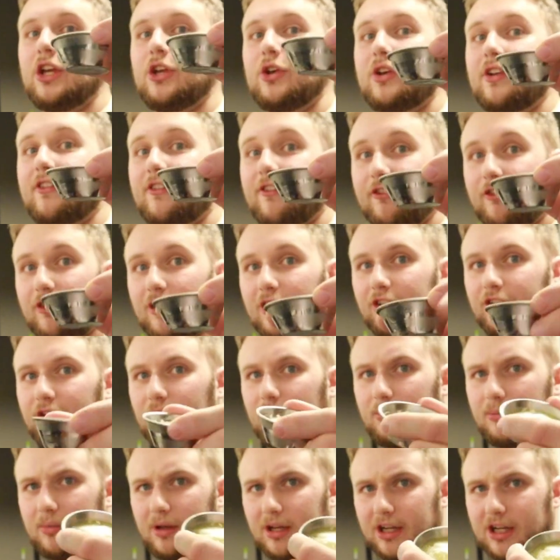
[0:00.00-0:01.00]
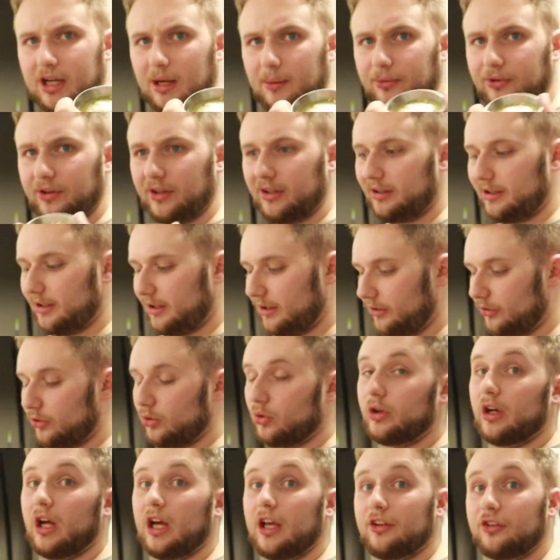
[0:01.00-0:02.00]
You can freeze them in cups like these
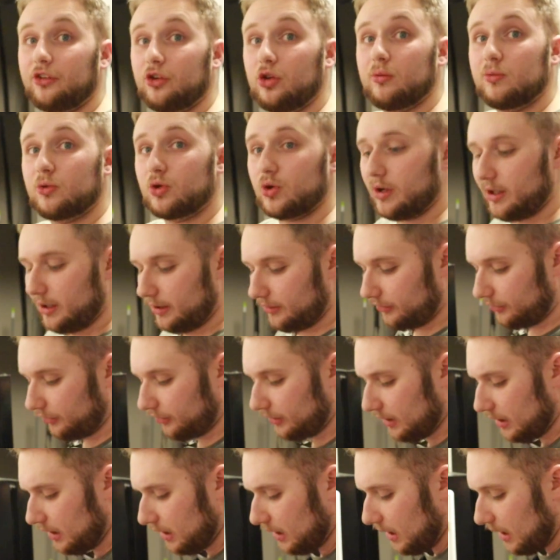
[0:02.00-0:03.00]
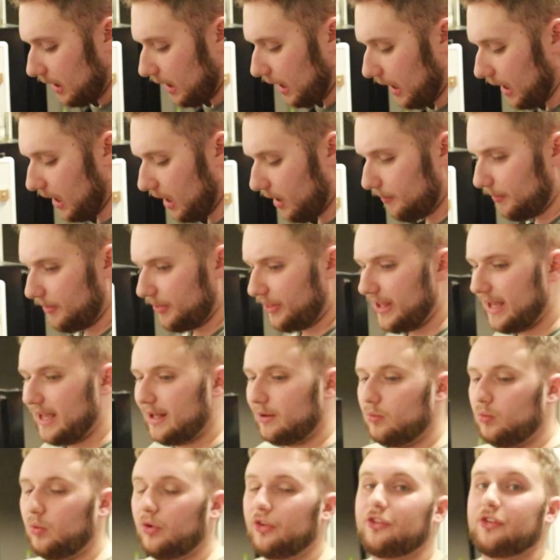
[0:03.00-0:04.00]
or in ice cube trays. But
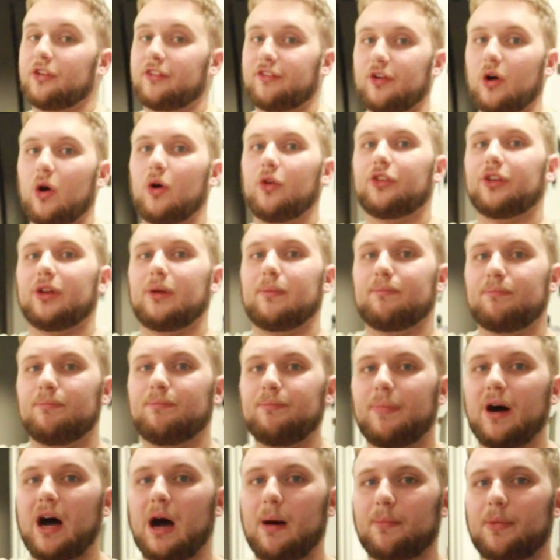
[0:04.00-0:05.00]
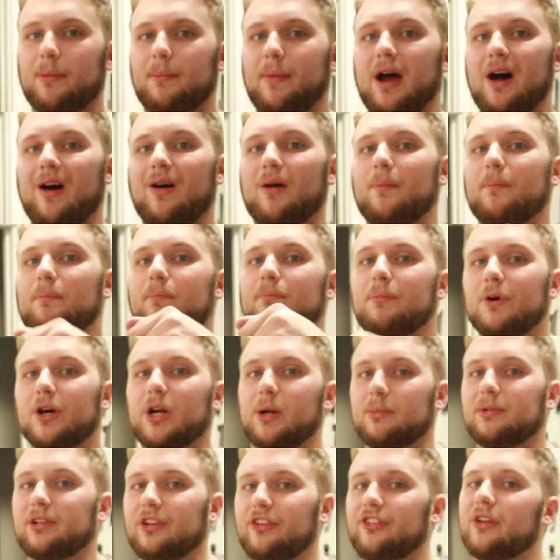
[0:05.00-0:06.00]
then once they're frozen, pop them out, put
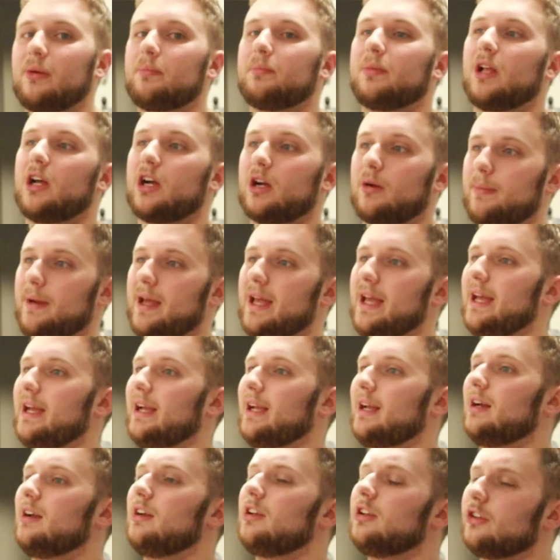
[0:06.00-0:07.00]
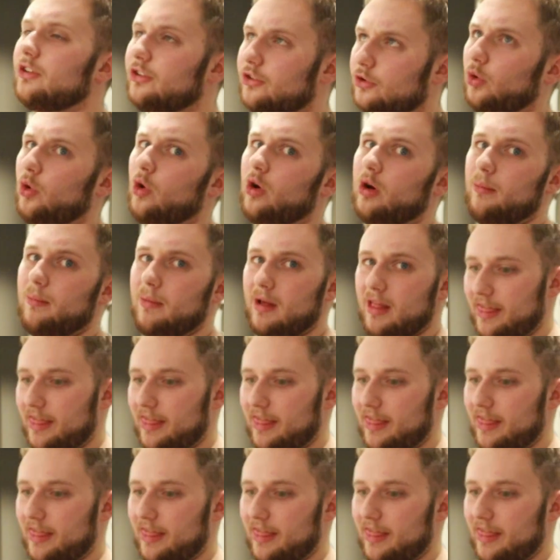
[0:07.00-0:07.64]
them in a Ziploc bag, store them